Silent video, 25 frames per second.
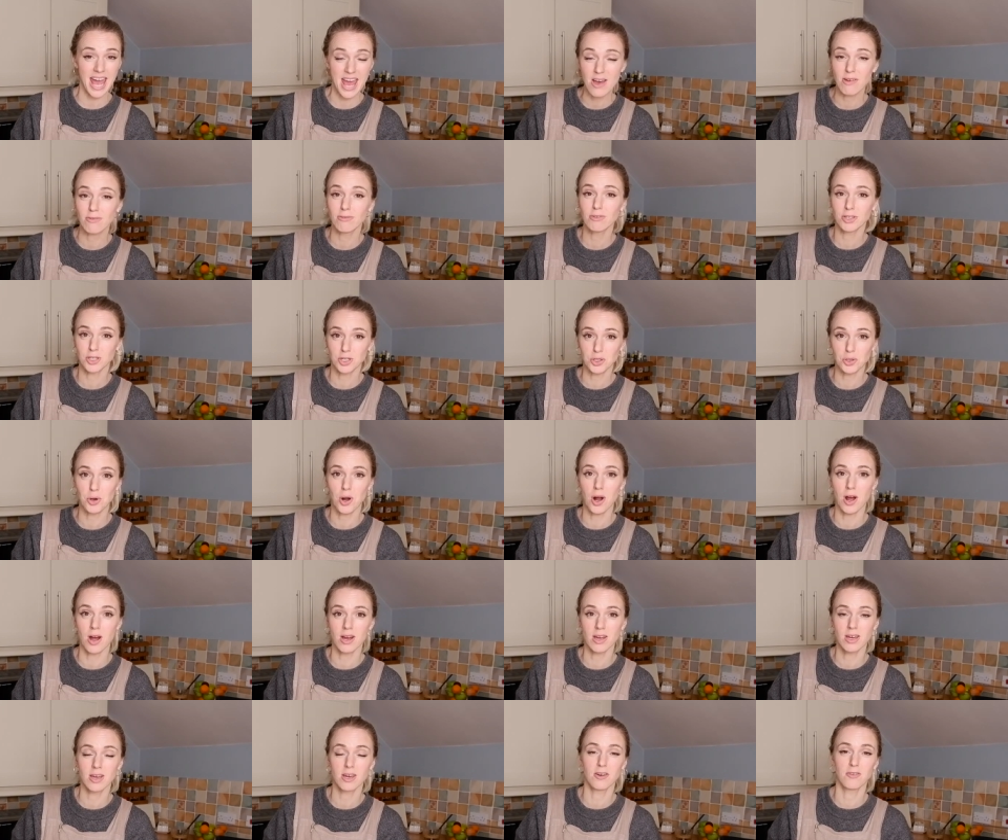ever
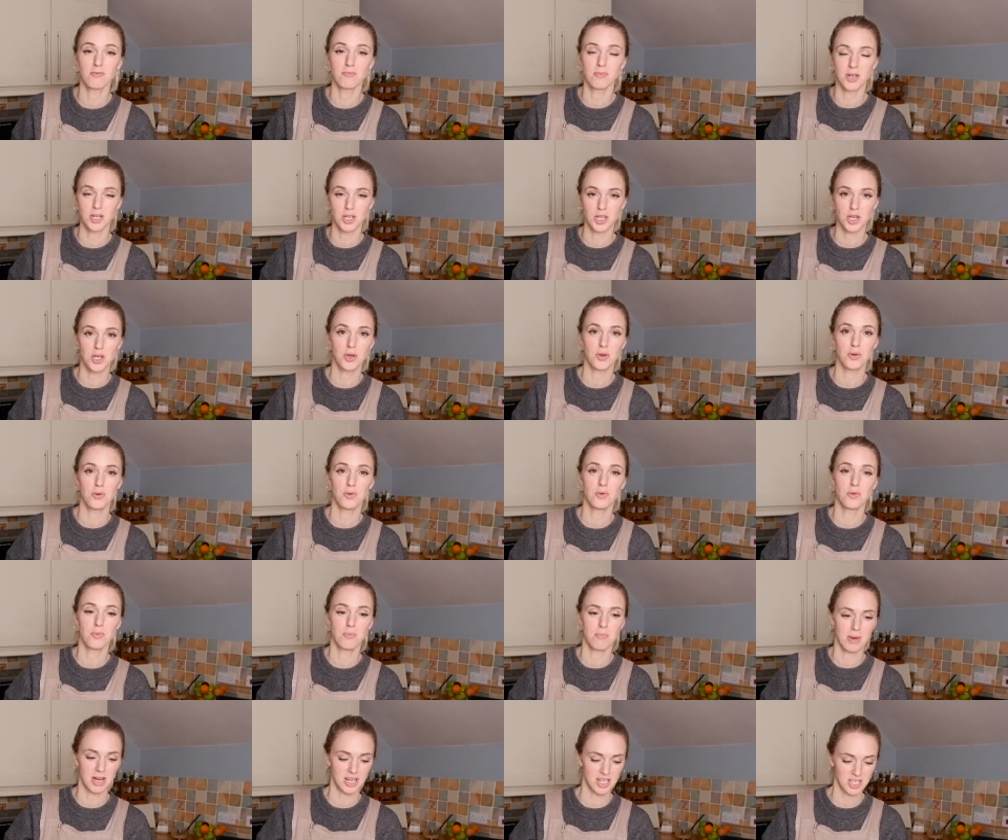try of my new
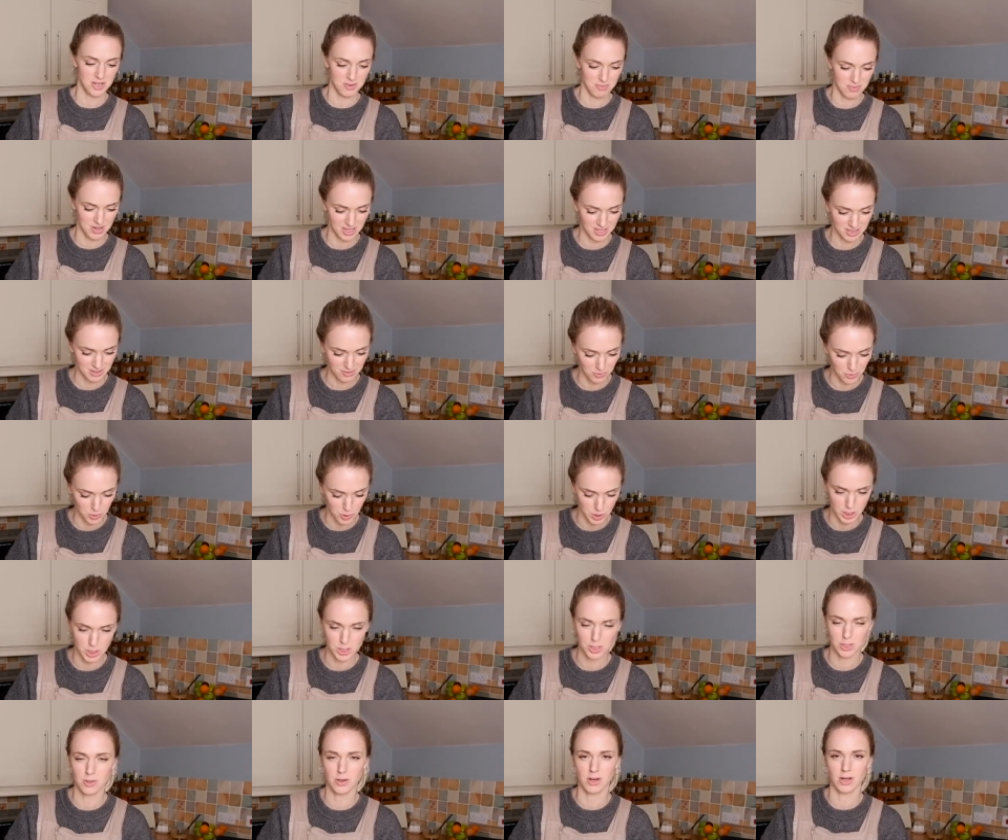Magimix
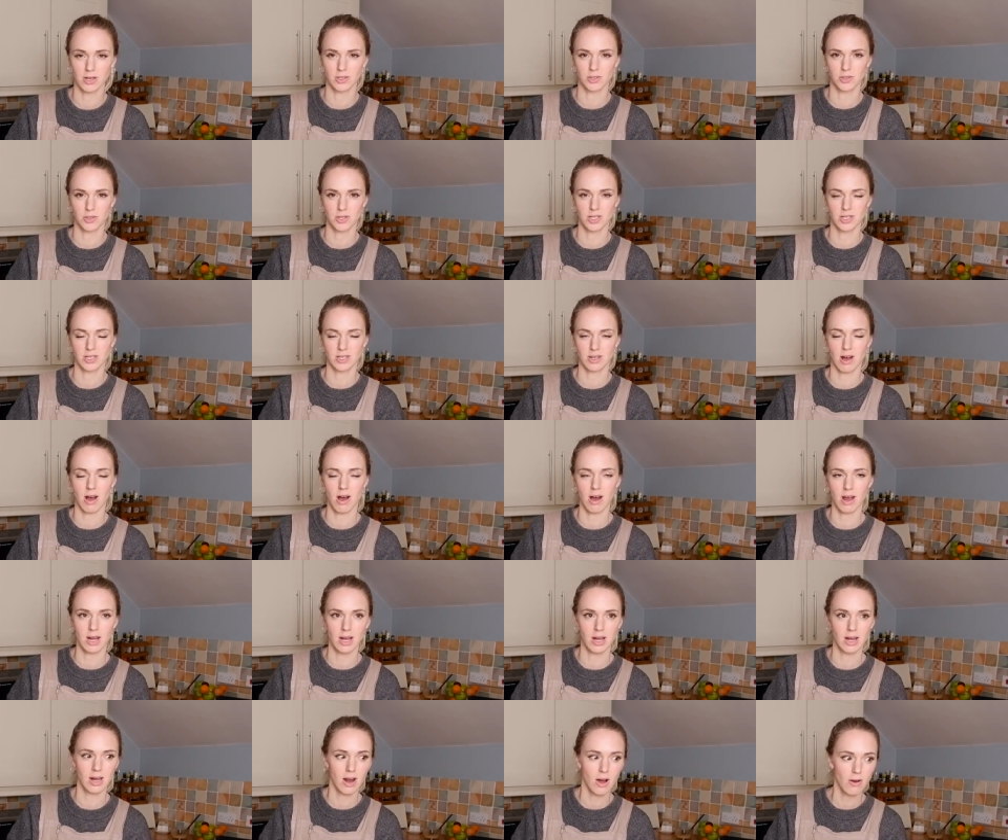4200. I
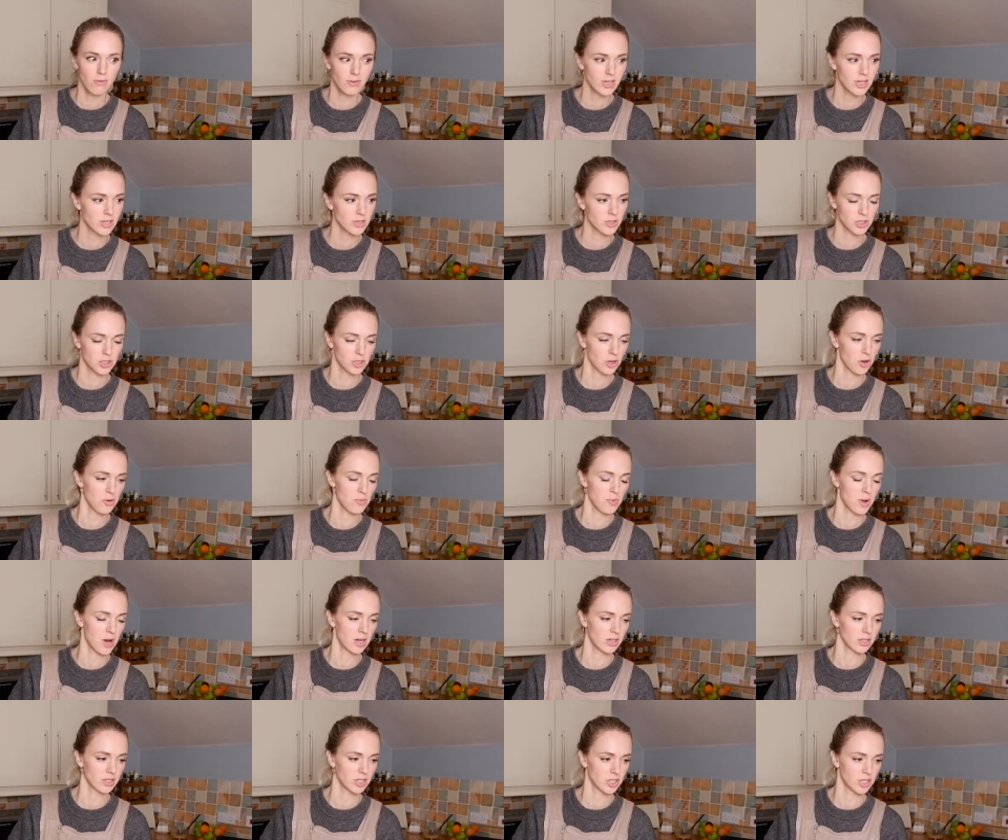love it so
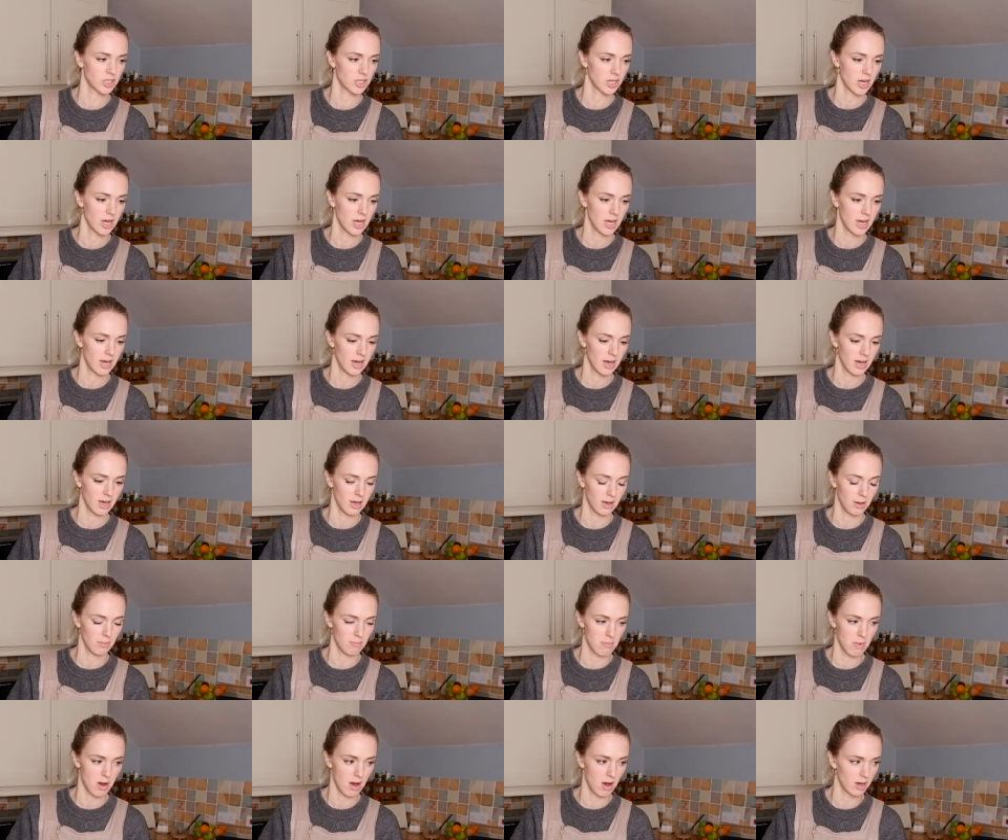much.
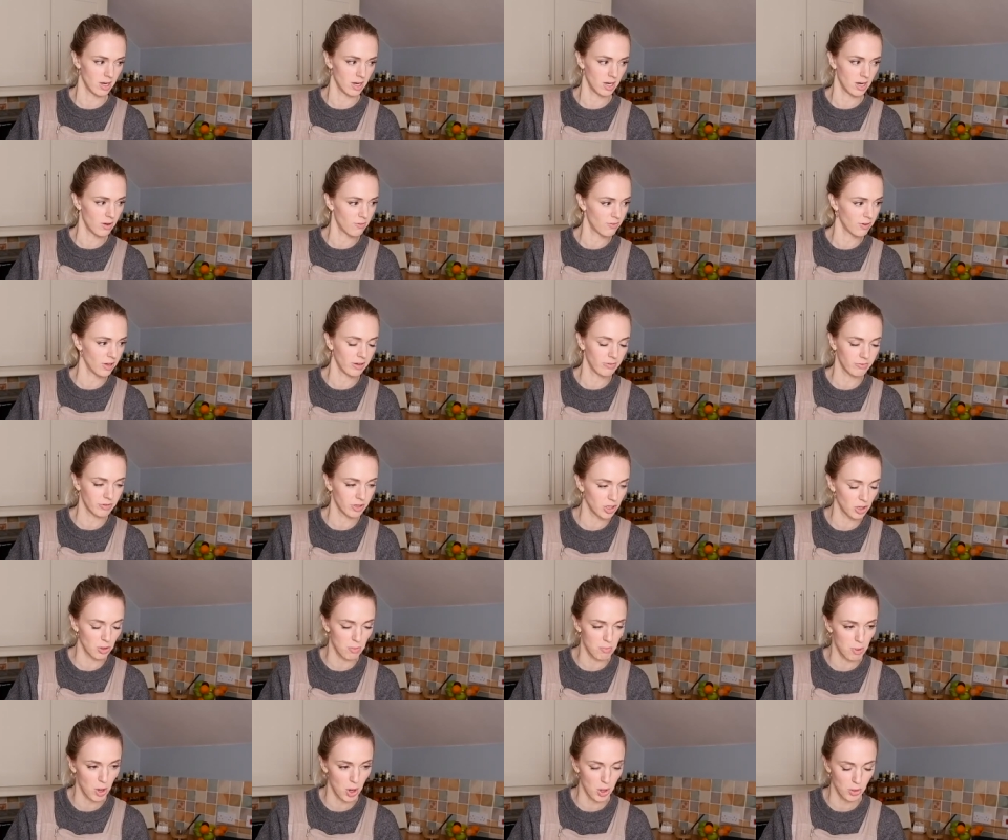I love every
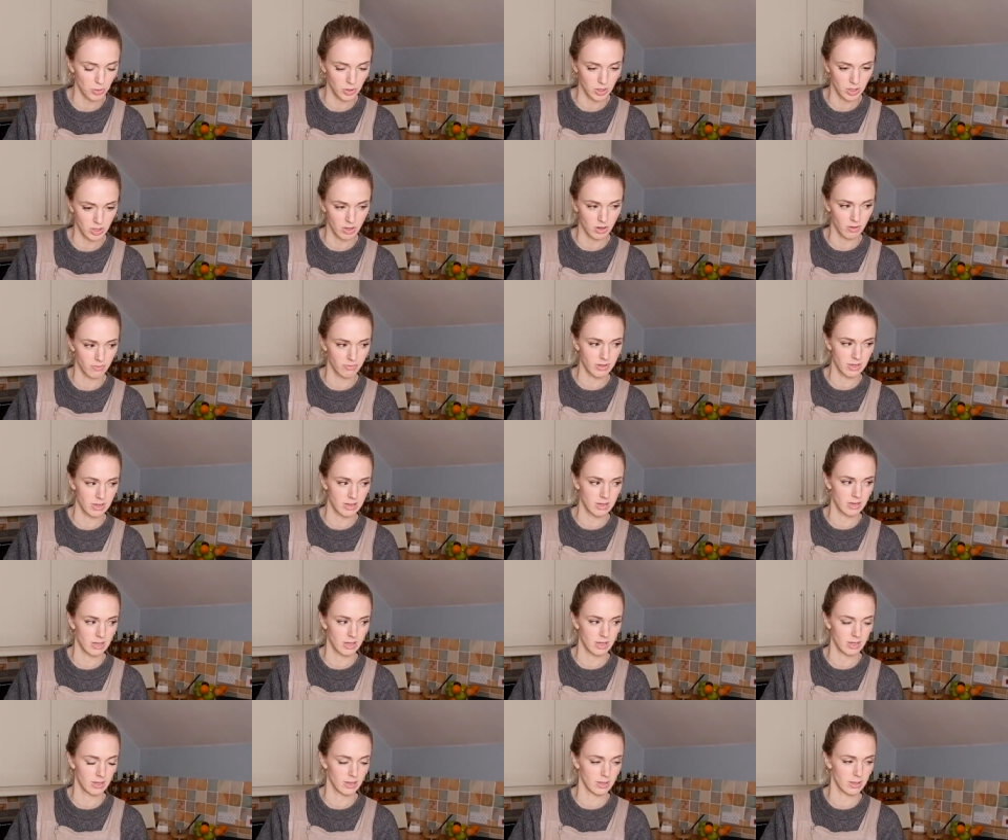component of it,
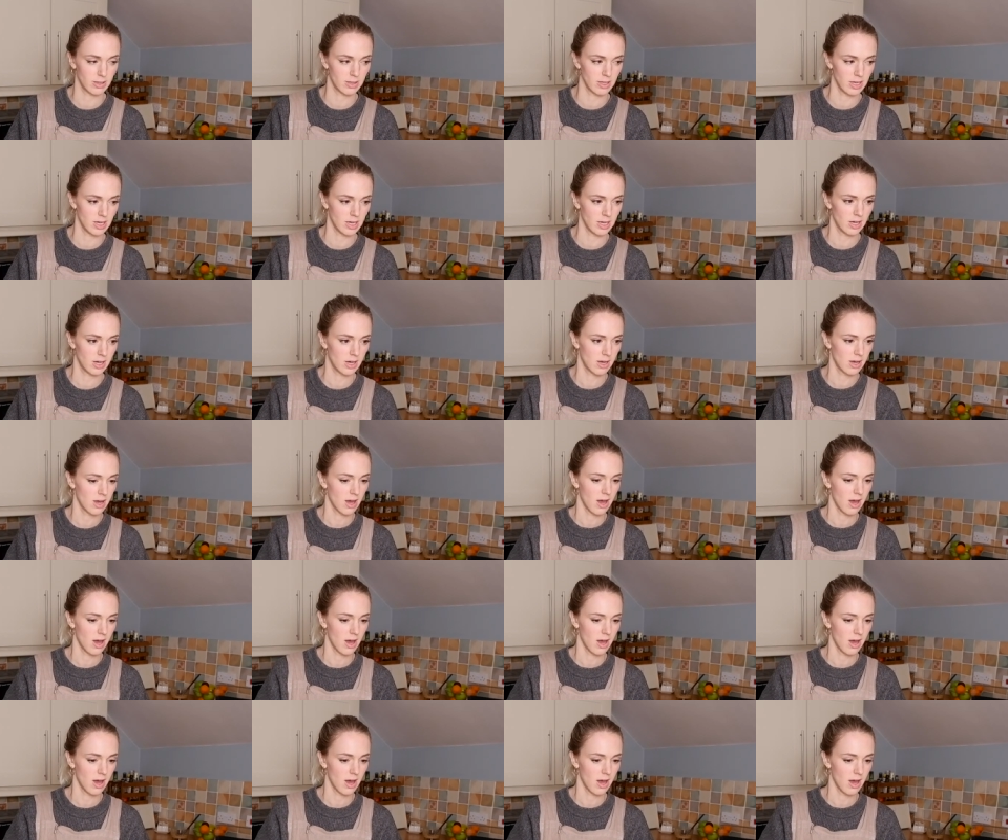and I think